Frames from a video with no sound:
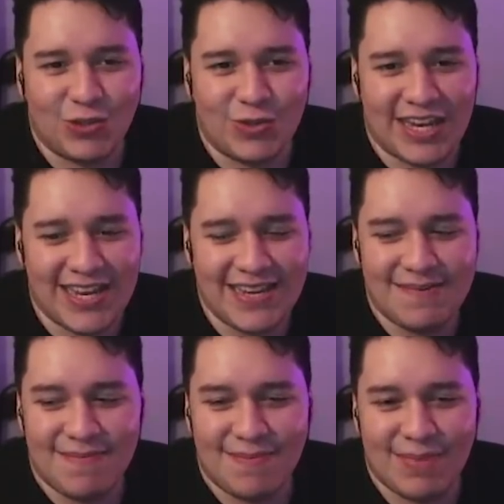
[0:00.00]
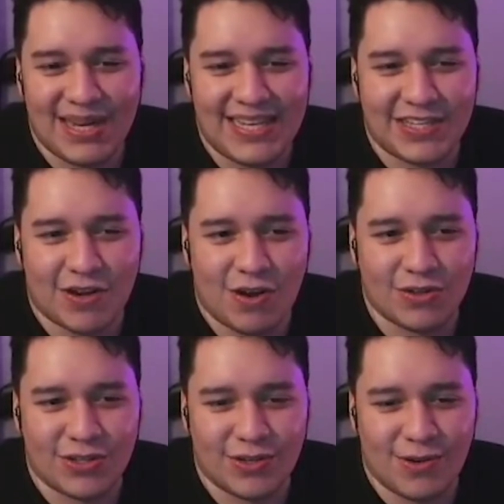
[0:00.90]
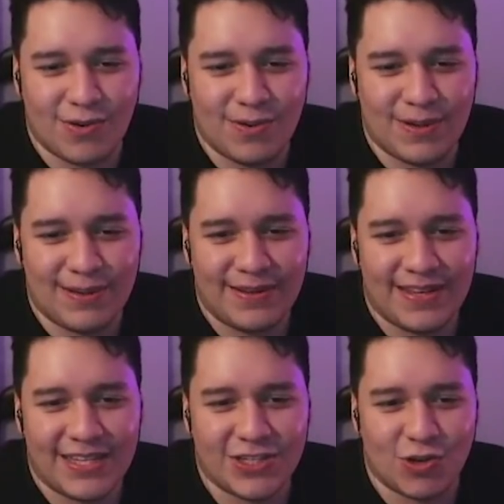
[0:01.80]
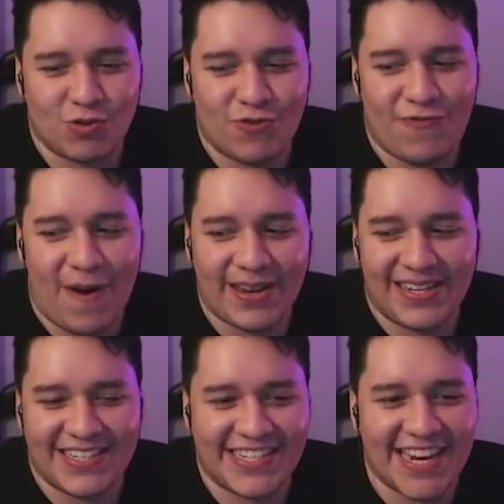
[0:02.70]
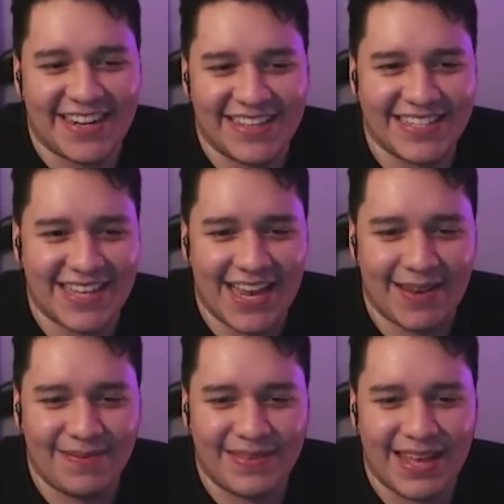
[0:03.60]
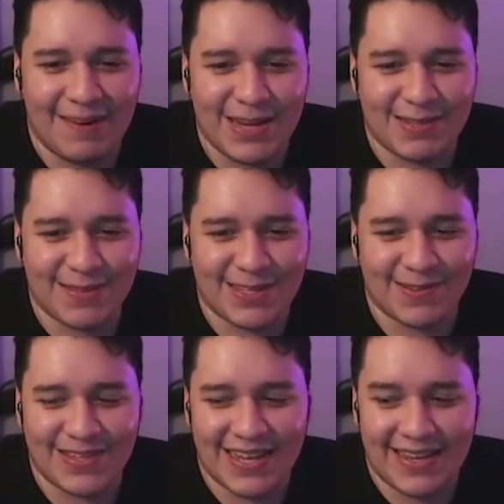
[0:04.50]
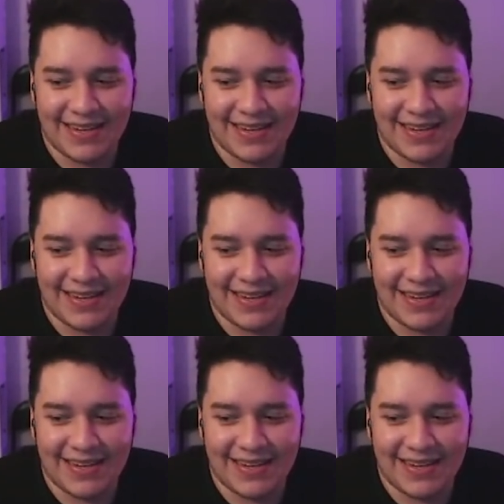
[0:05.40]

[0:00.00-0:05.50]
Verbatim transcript: too tight, but he's also so shit in this game that it makes me so sad.